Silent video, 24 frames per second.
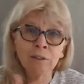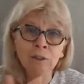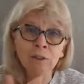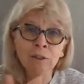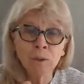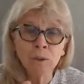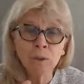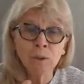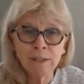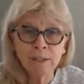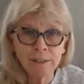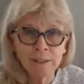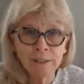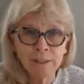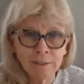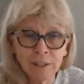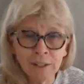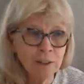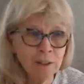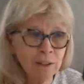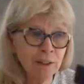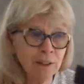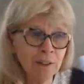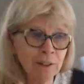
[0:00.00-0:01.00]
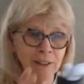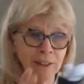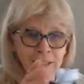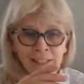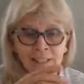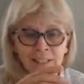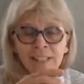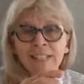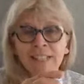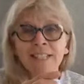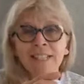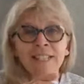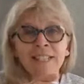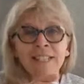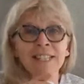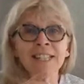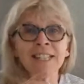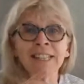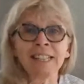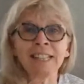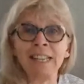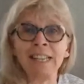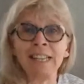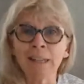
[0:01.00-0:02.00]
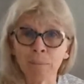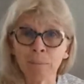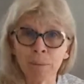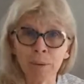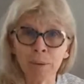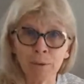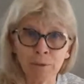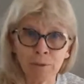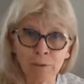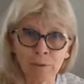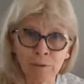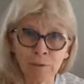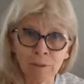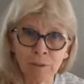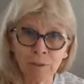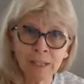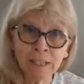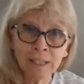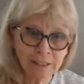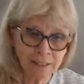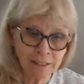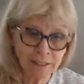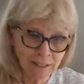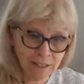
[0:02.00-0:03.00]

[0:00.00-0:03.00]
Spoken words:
course the other thing is it's leak proof, right?